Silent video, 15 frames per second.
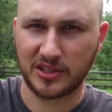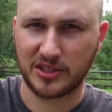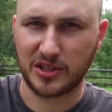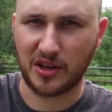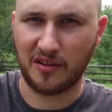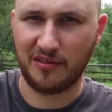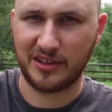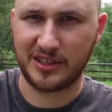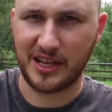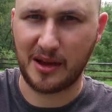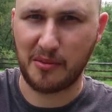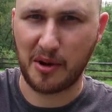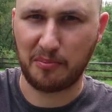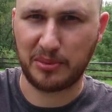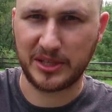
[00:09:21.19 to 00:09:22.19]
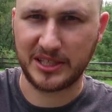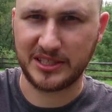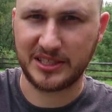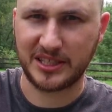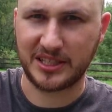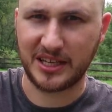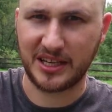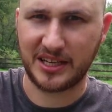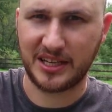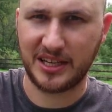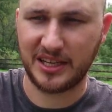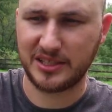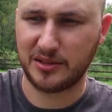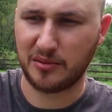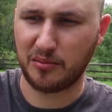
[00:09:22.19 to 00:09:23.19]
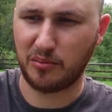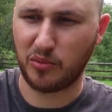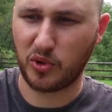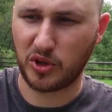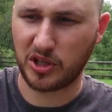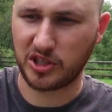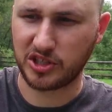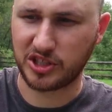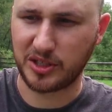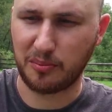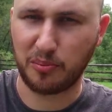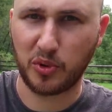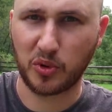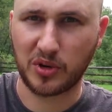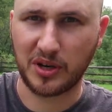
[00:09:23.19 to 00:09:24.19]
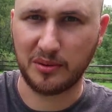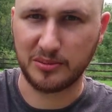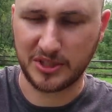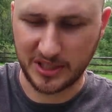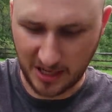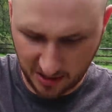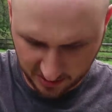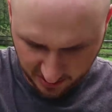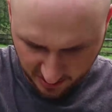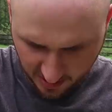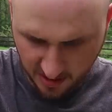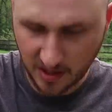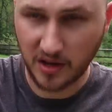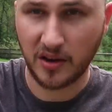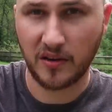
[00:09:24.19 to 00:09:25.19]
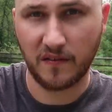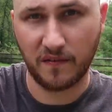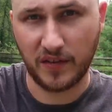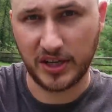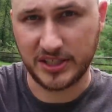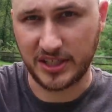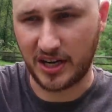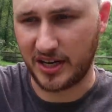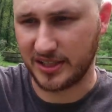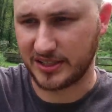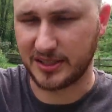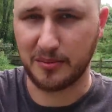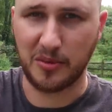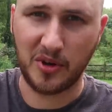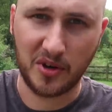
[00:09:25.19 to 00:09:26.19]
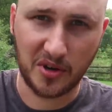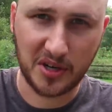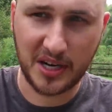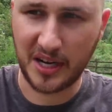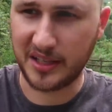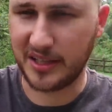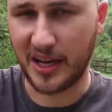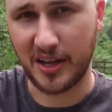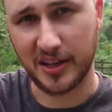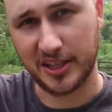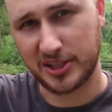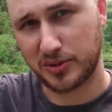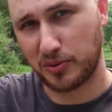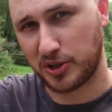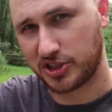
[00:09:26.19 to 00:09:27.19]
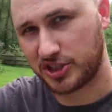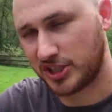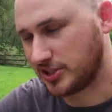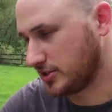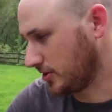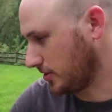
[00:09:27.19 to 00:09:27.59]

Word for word: So every time I press it right here, more shampoo comes out. Very awesome. Okay, now let's wash our